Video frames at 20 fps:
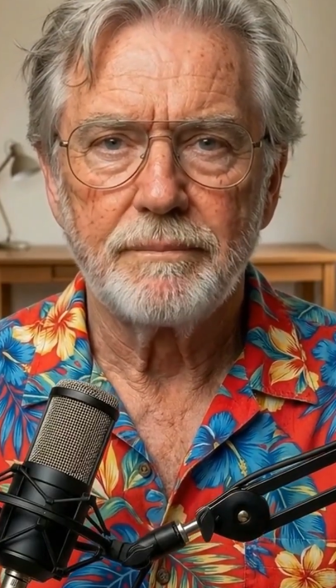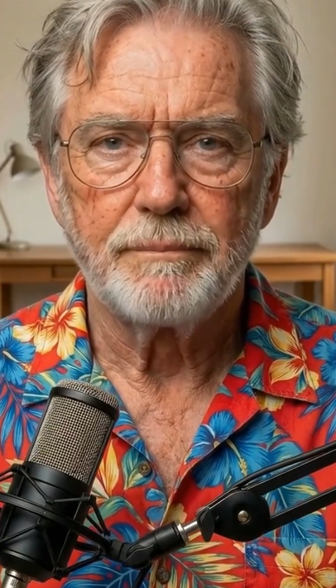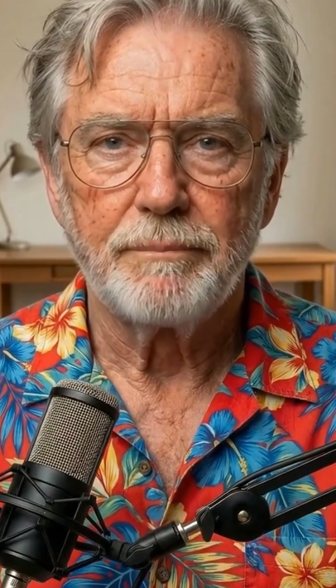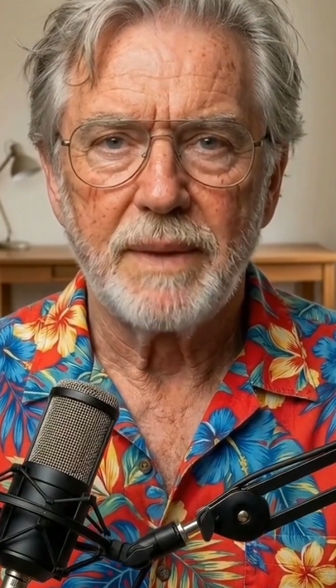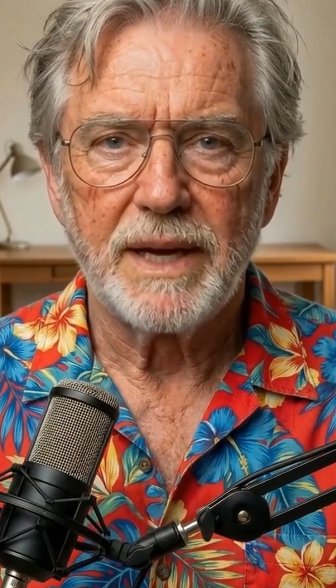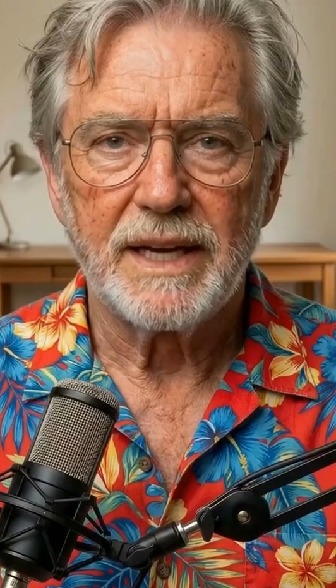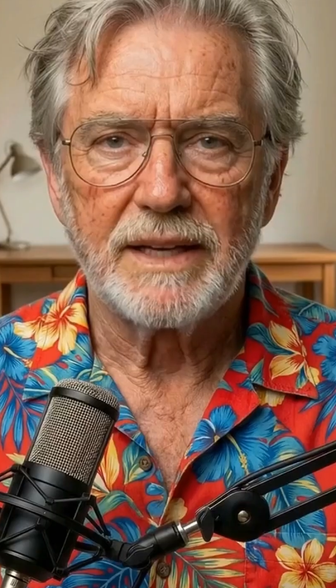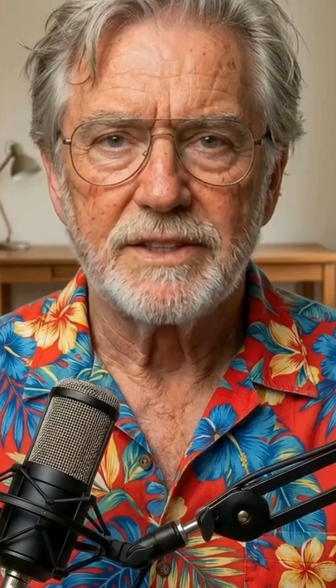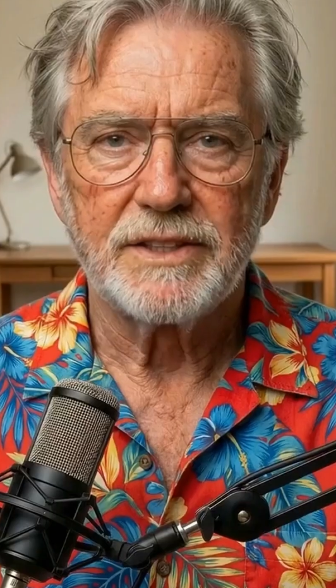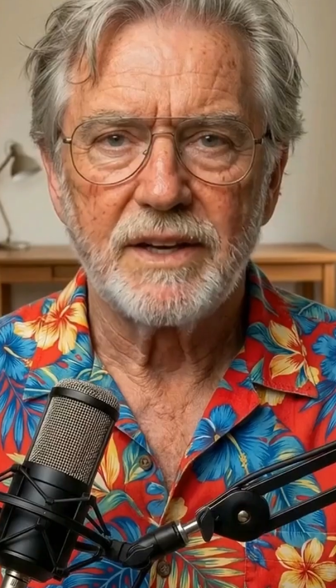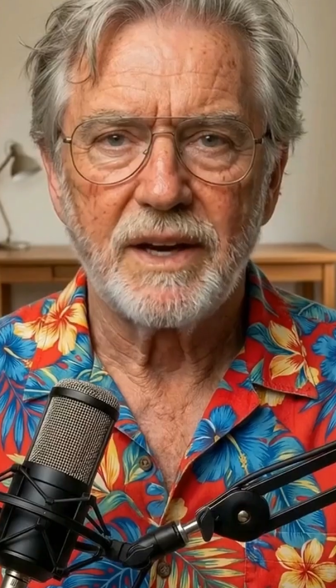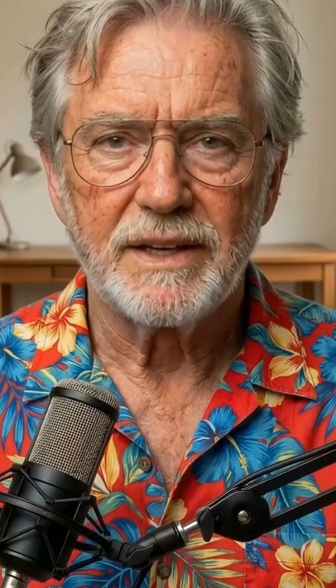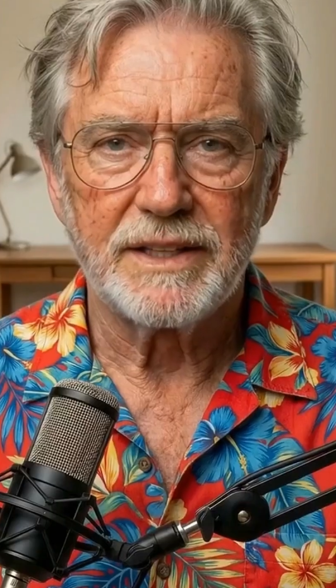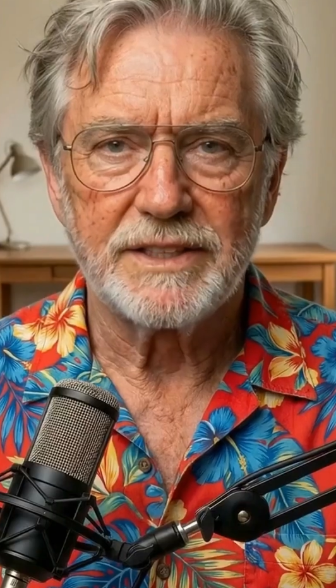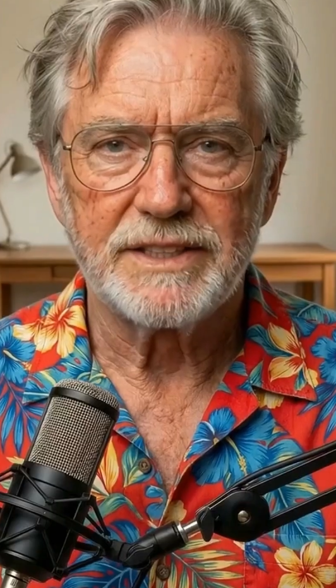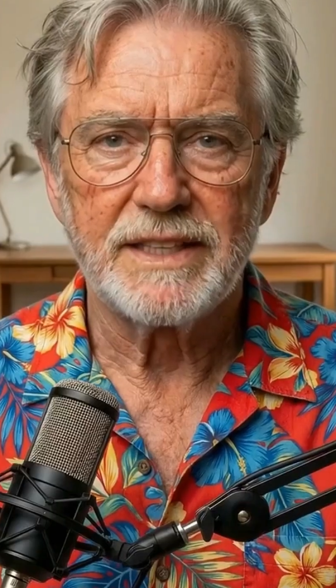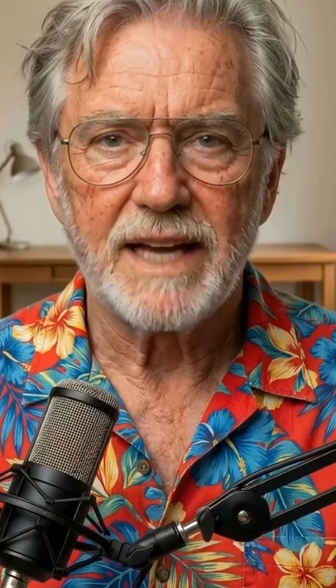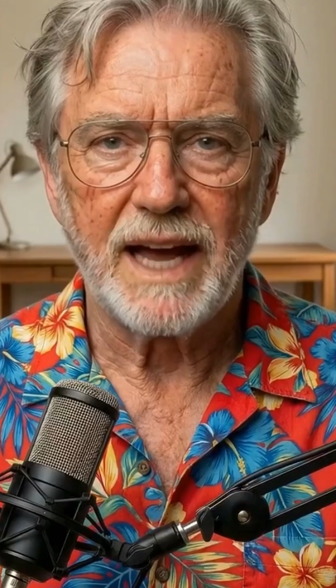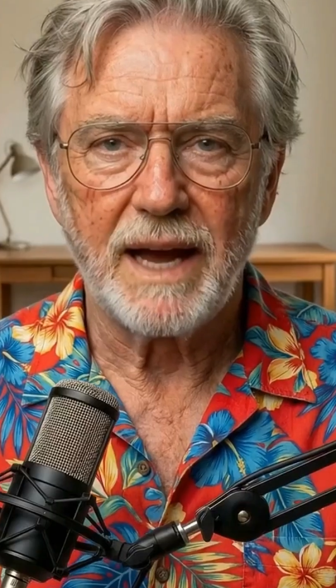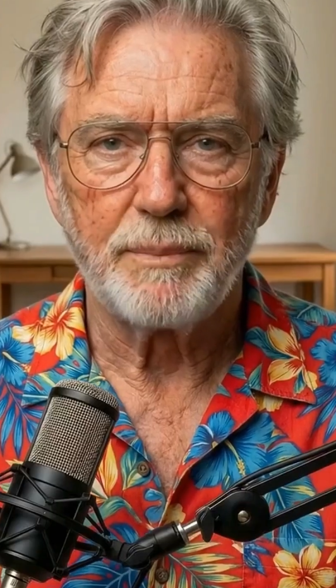based on
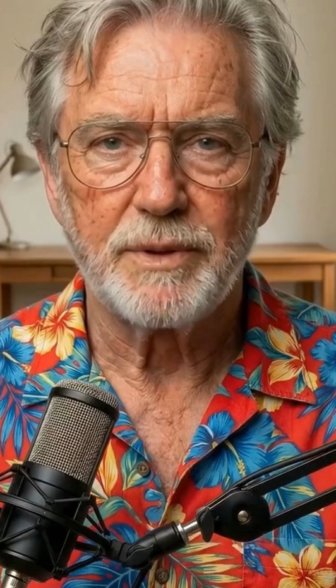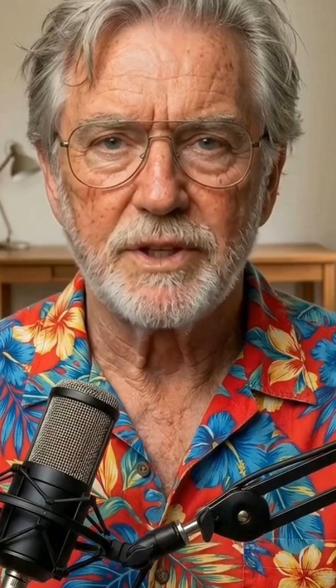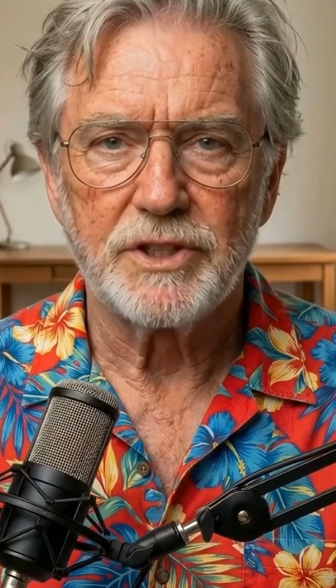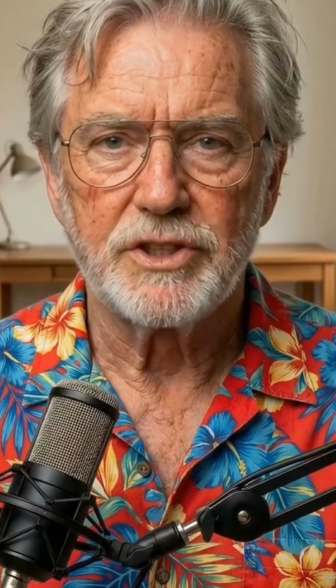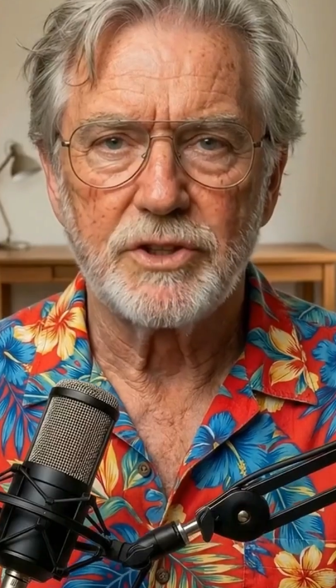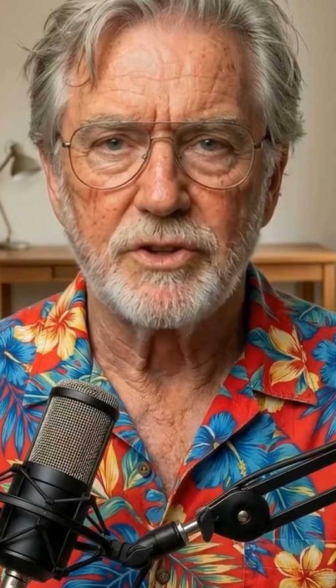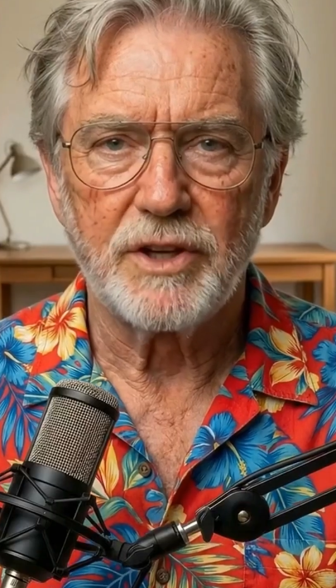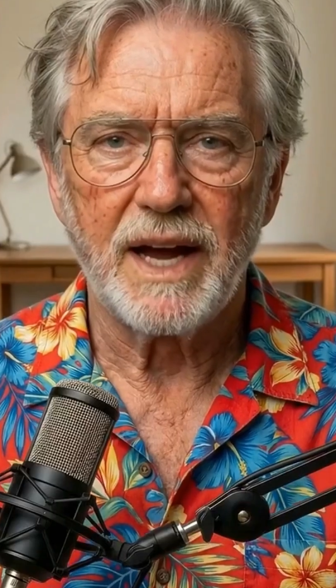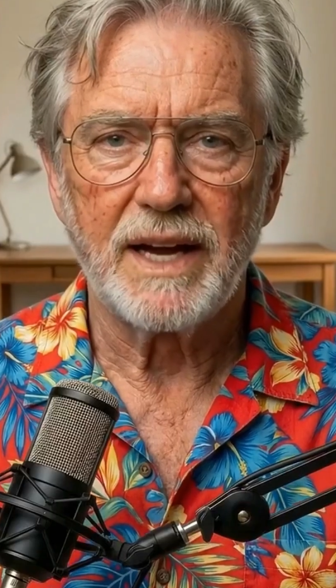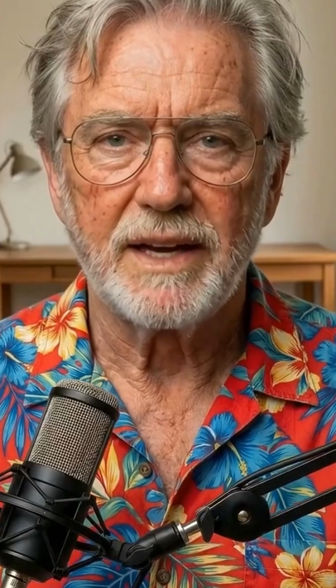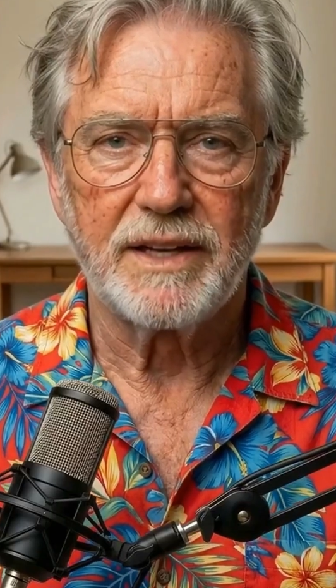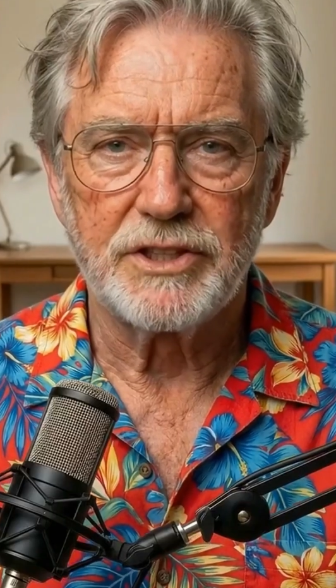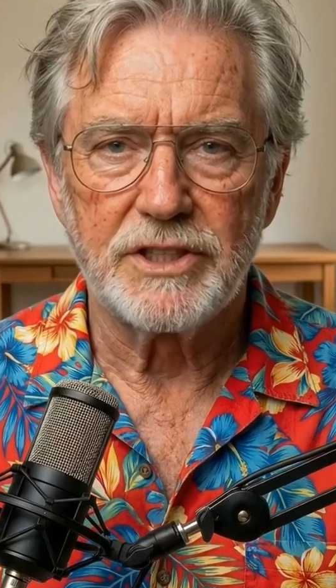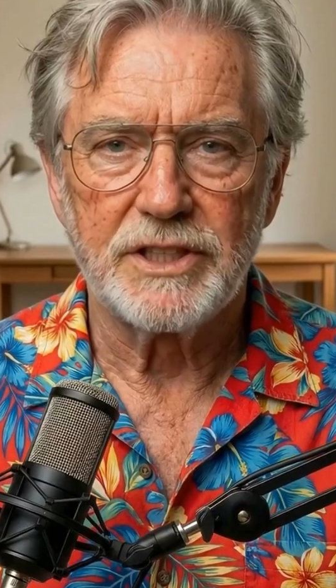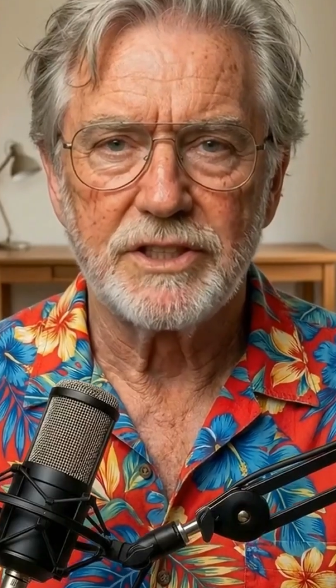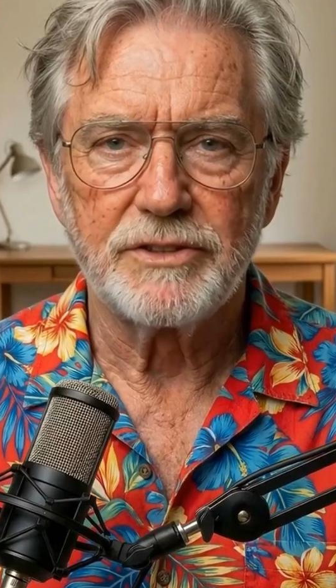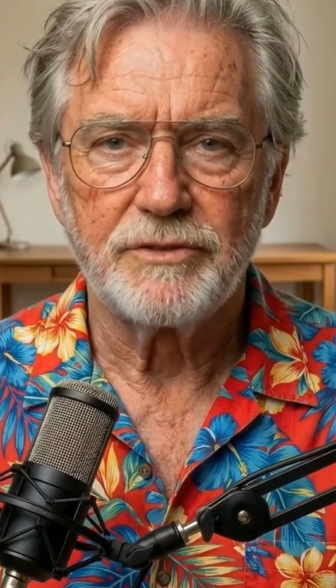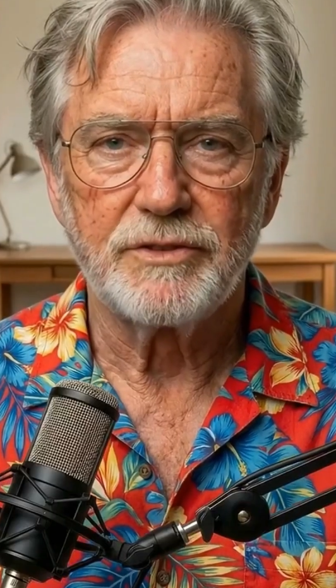established strategies